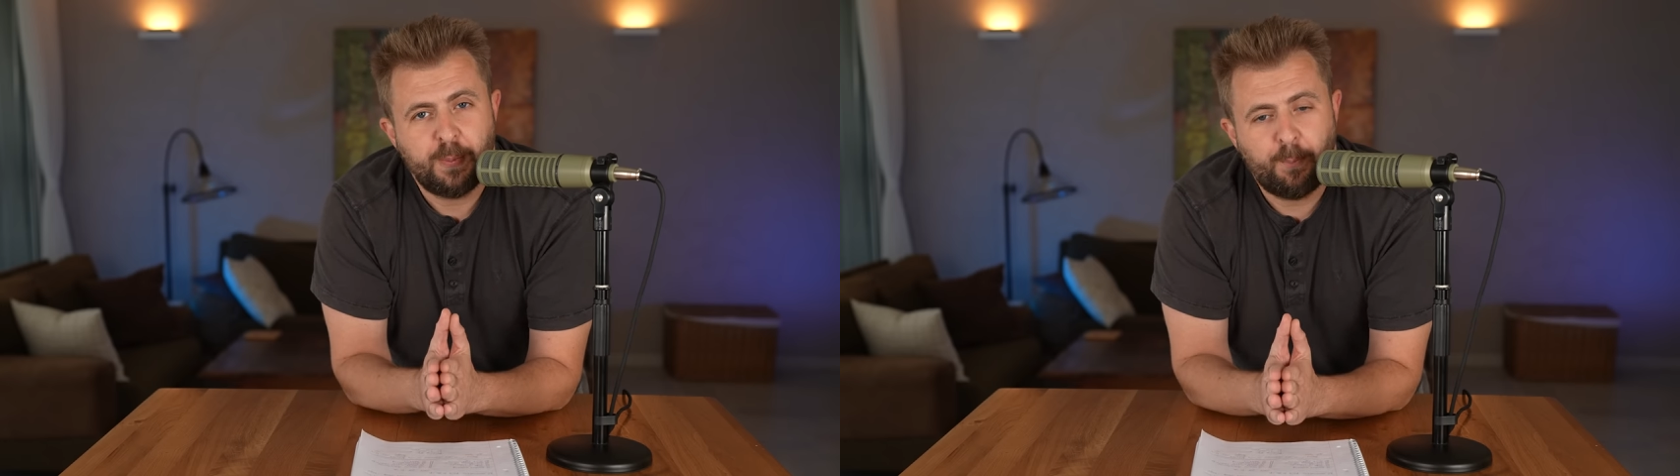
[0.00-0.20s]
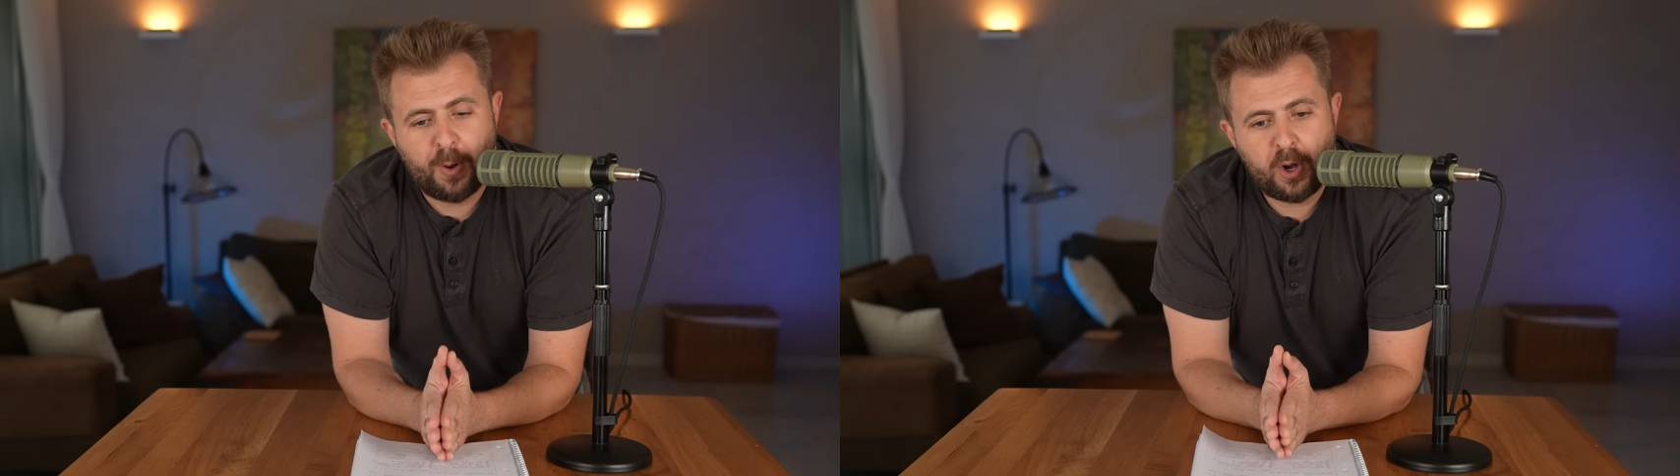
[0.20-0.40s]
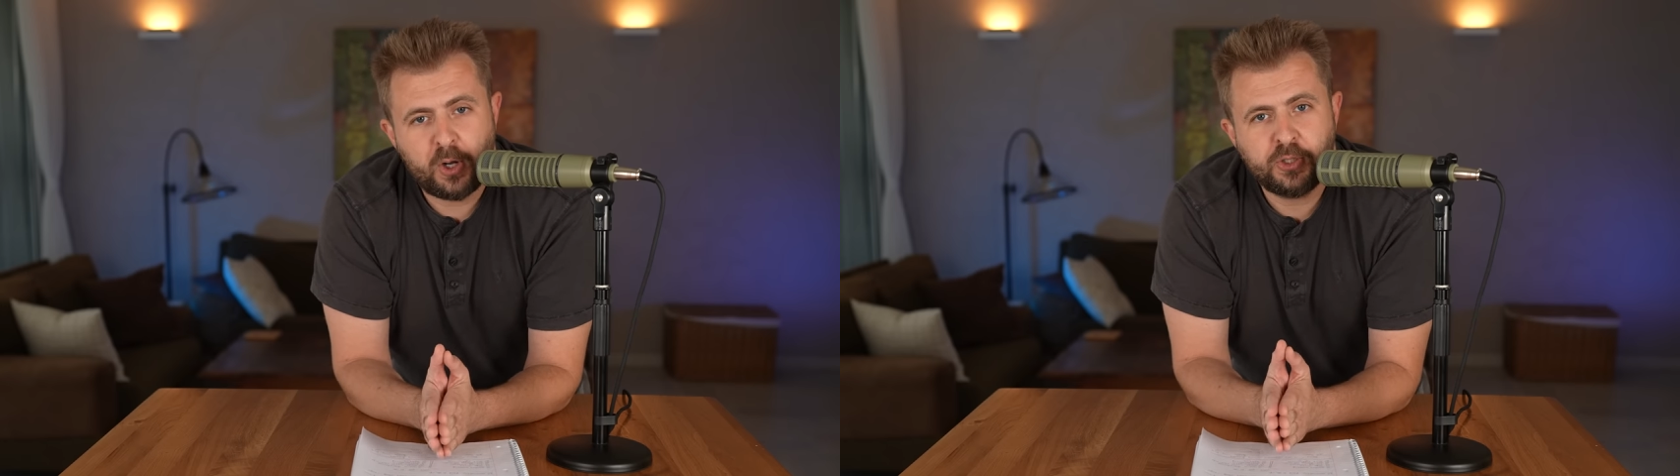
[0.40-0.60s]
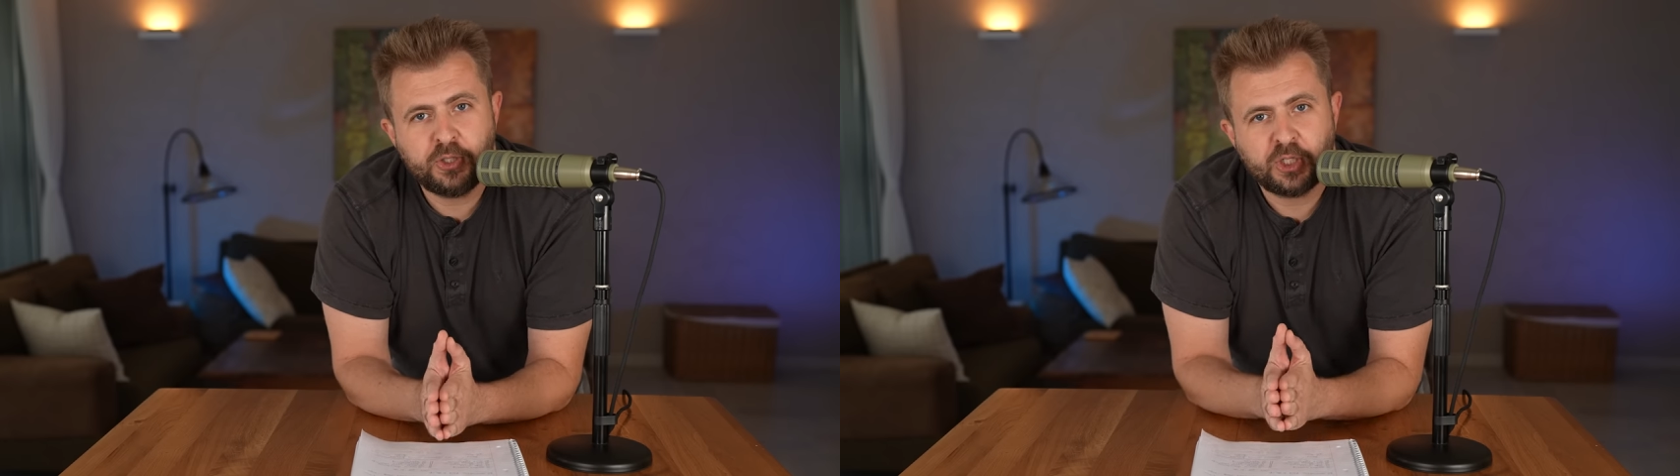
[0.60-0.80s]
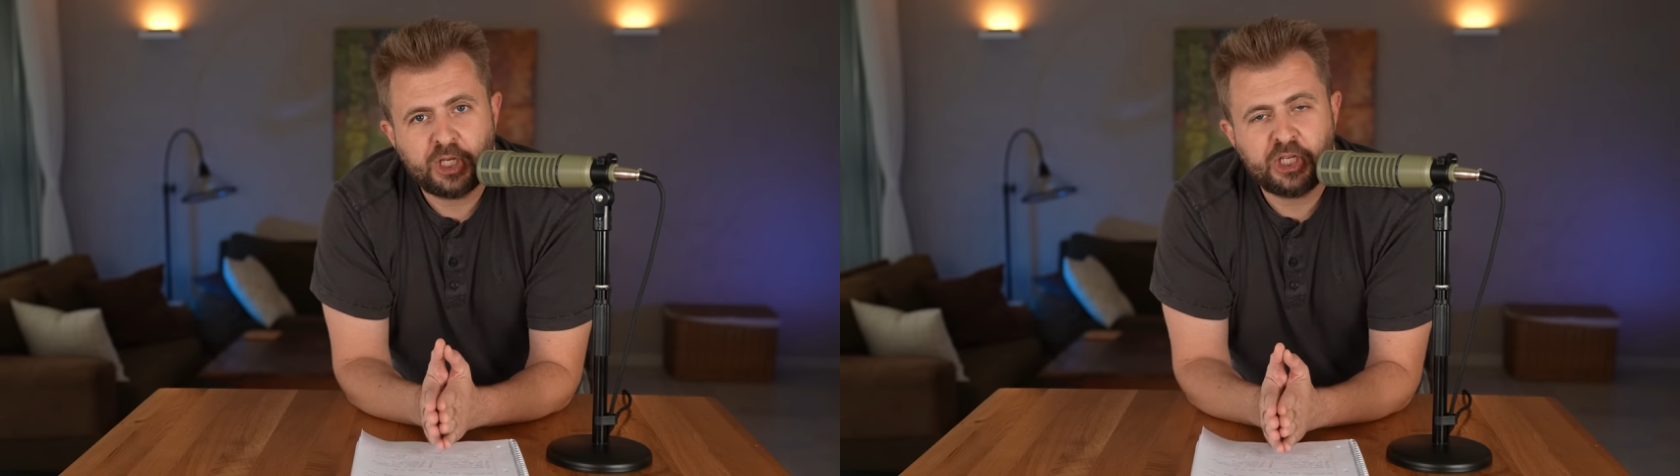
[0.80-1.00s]

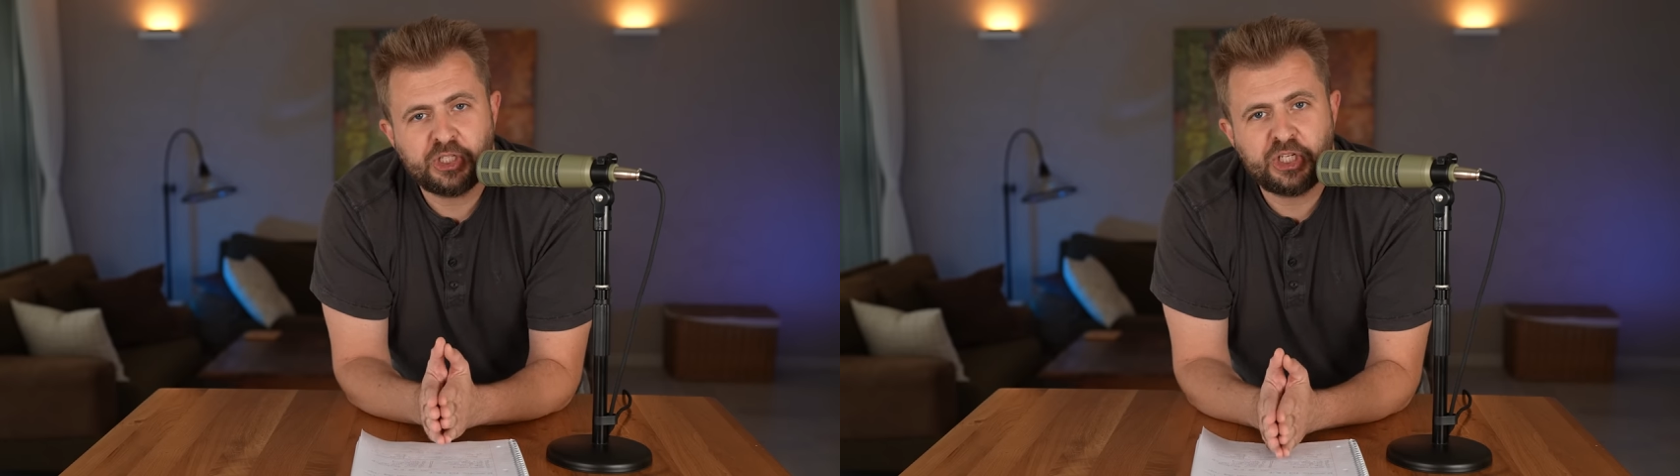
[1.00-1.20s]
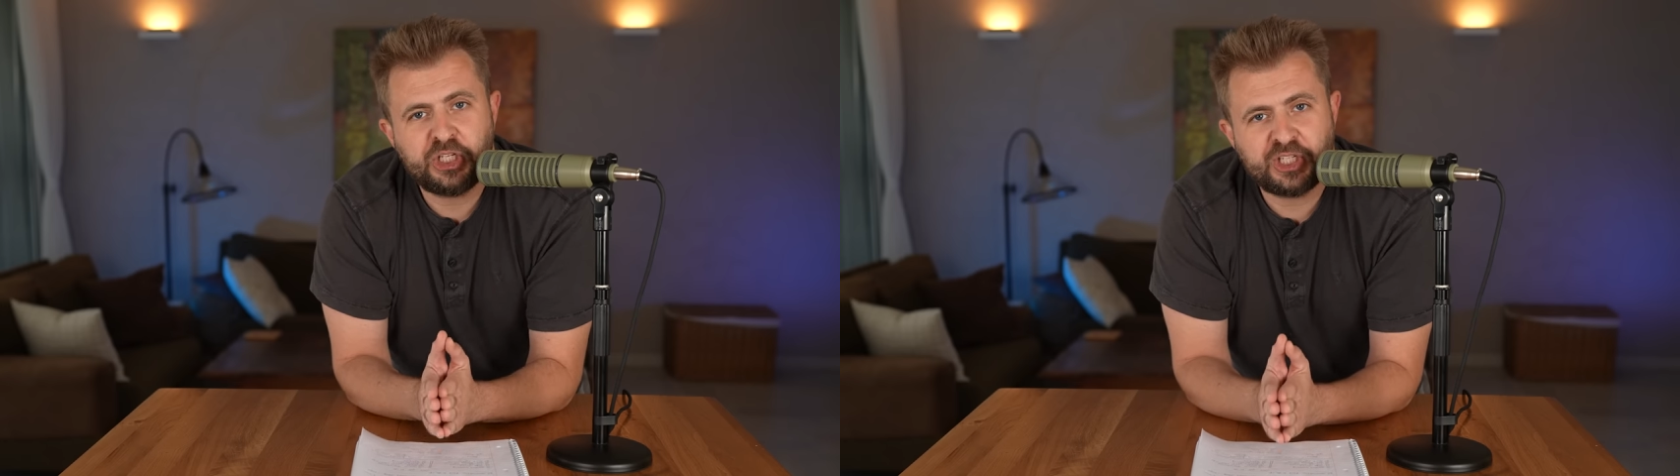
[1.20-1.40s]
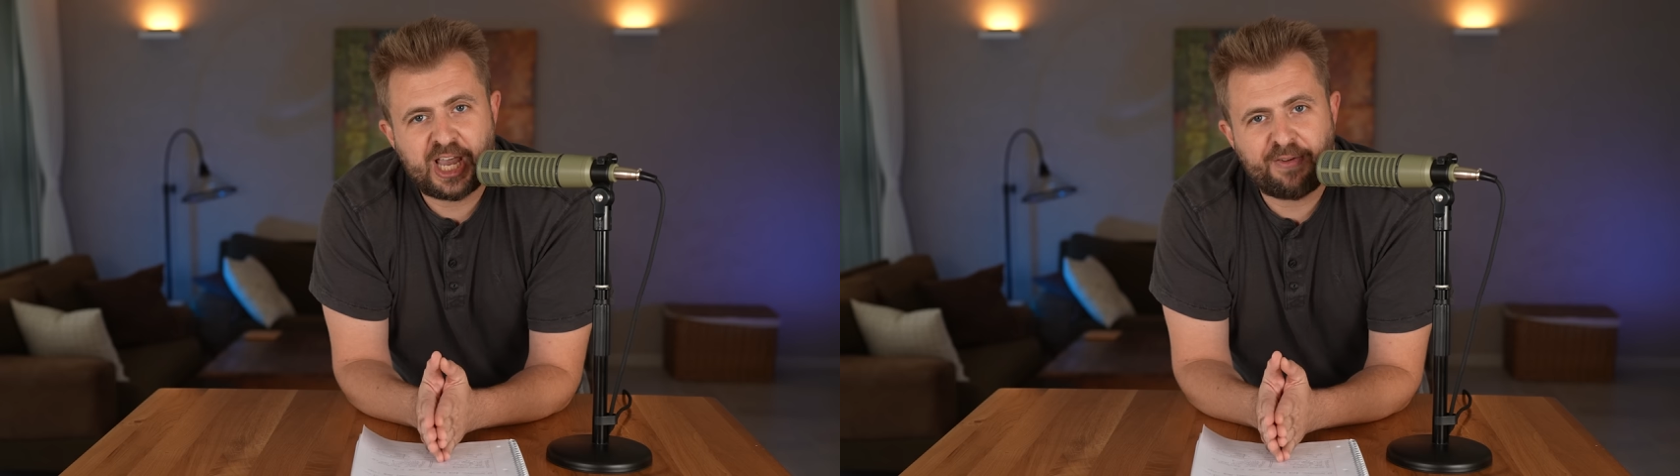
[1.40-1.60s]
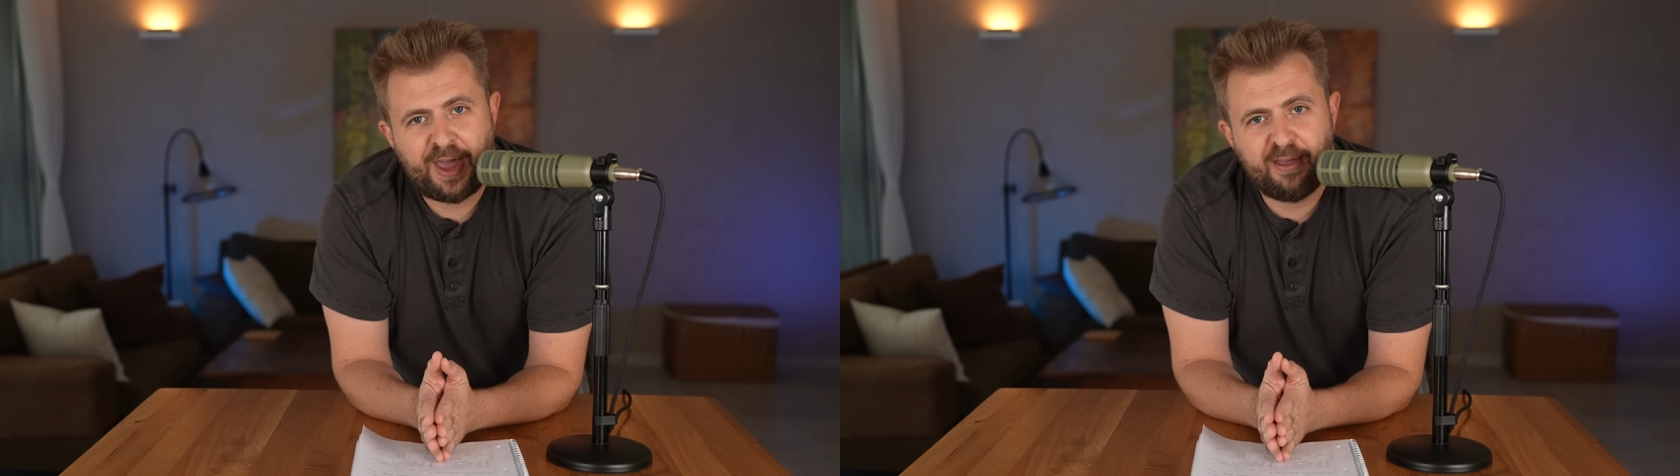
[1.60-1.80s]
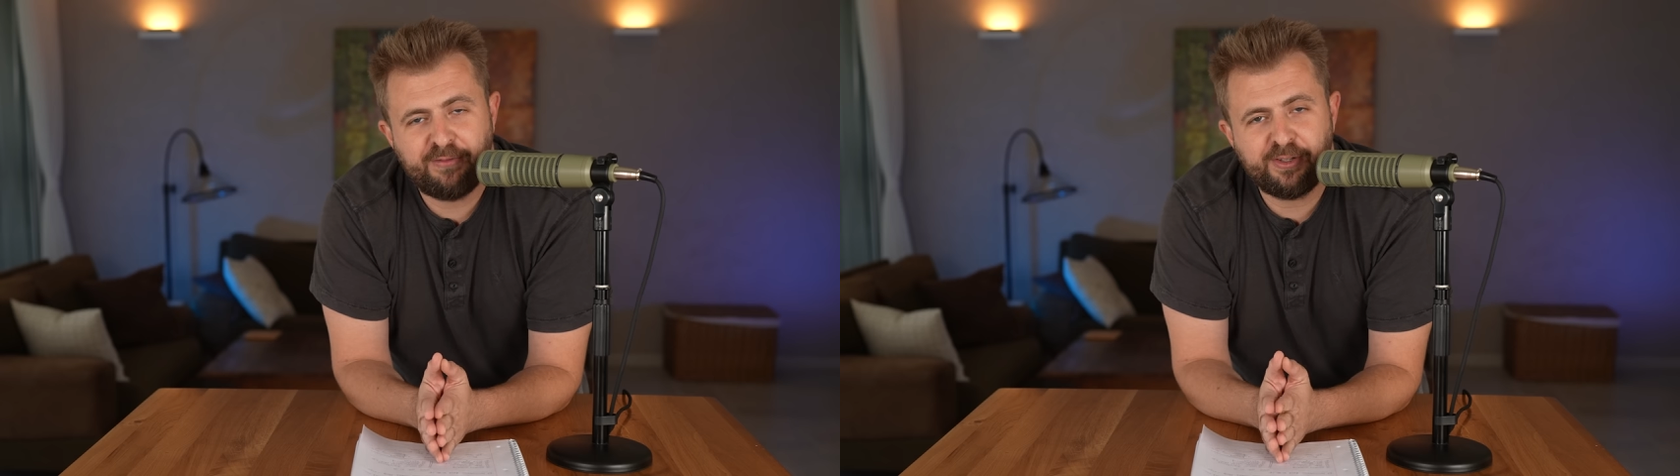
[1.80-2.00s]
Bonds is the safe
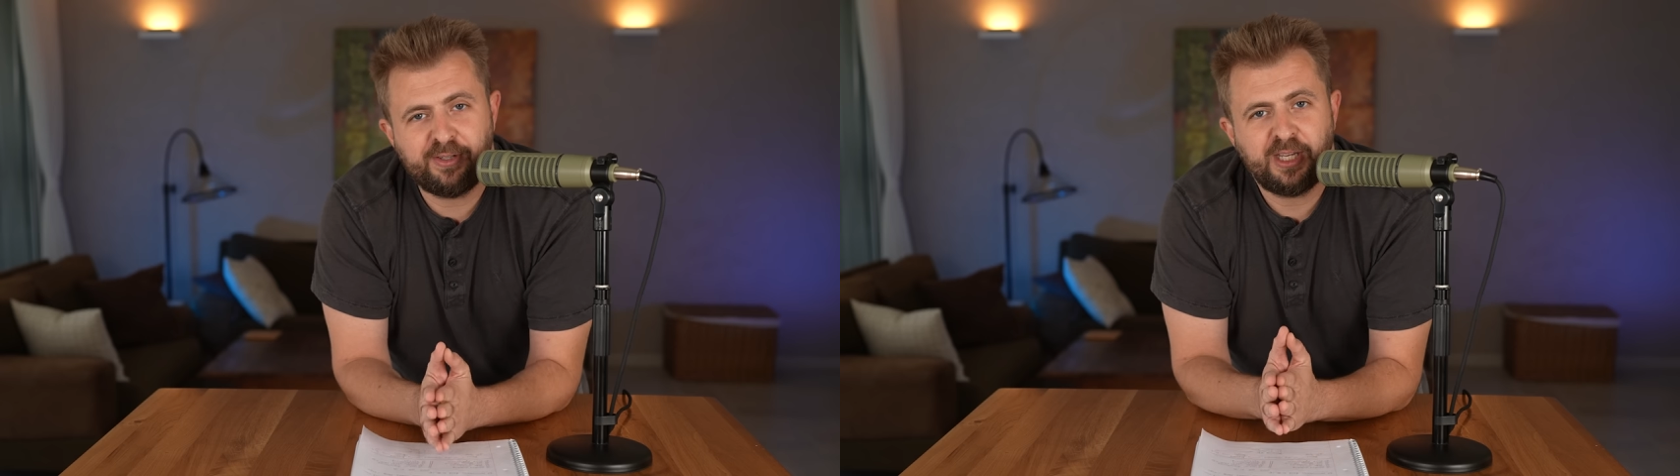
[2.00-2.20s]
haven